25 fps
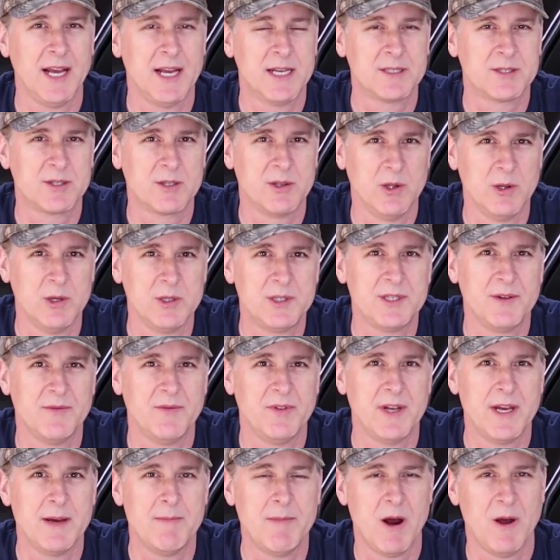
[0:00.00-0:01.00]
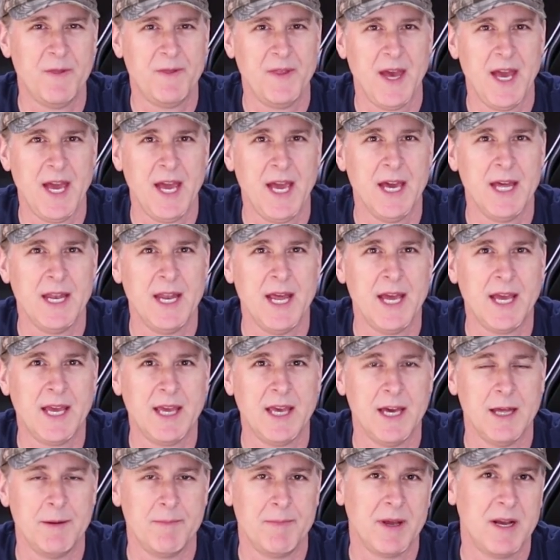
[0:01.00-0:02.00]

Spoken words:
exclusively about the A&A kit